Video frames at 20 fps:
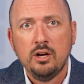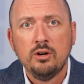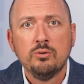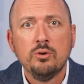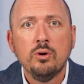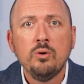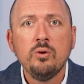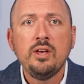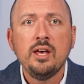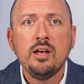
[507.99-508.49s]

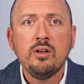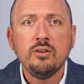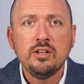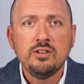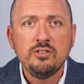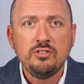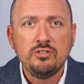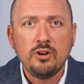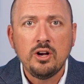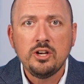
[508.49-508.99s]
RowCal
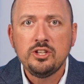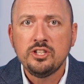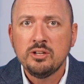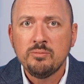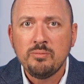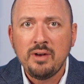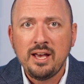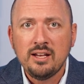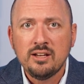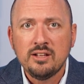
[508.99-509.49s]
Construction
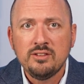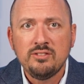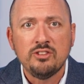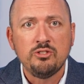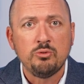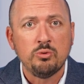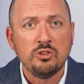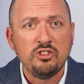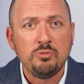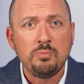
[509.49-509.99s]
and Maintenance
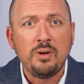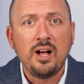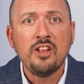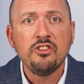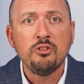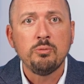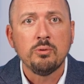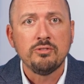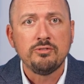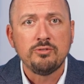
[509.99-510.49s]
is
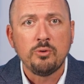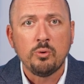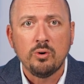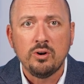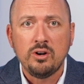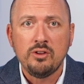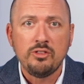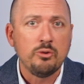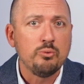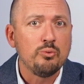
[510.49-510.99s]
responsible
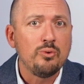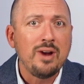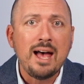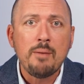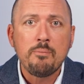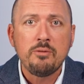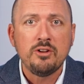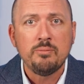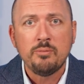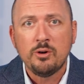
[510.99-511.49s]
for the
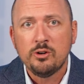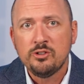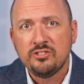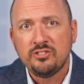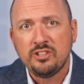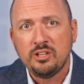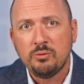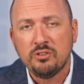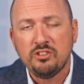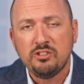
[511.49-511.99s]
rapid
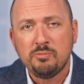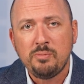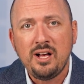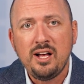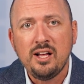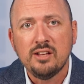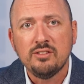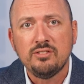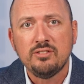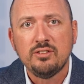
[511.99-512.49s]
emergency
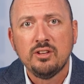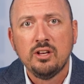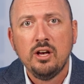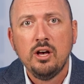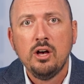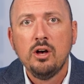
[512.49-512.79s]
response,